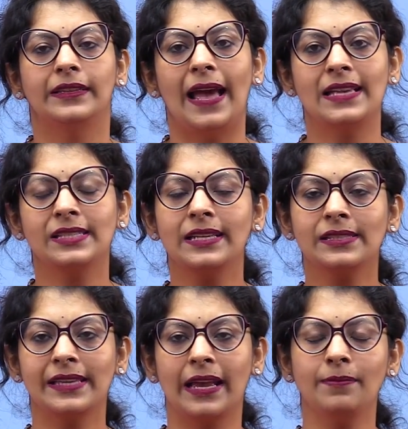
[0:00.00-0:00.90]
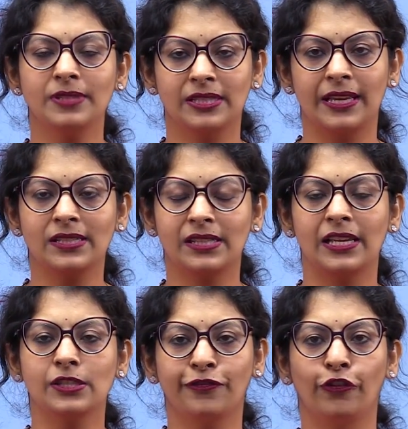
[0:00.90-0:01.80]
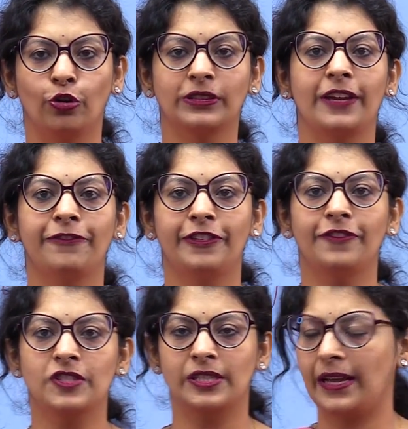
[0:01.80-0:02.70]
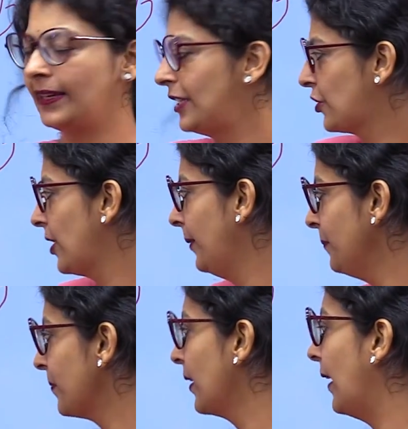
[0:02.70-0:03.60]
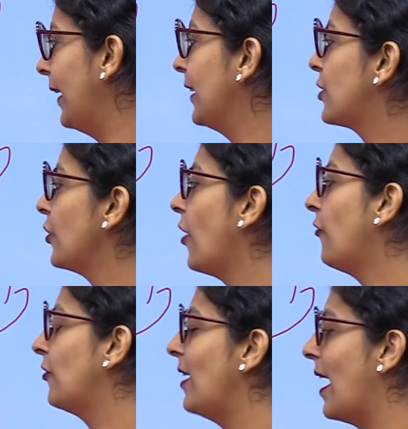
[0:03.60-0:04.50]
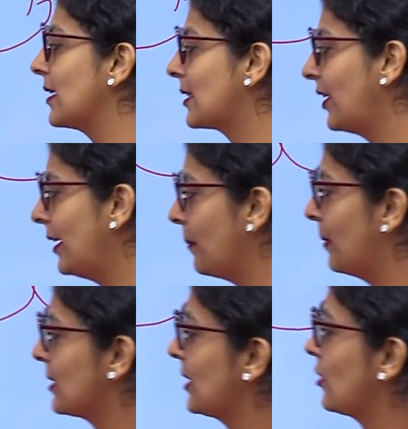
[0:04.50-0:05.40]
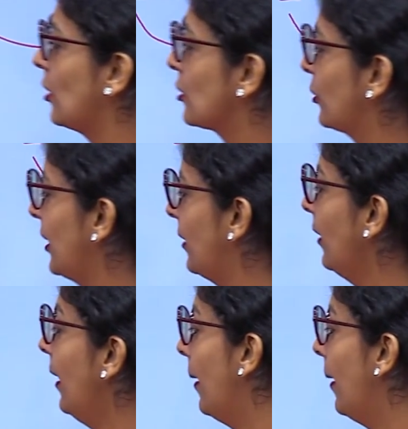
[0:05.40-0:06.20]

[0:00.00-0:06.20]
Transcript: Aise same, sixth is fourth and fifth addition. Addition of last three numbers is also there.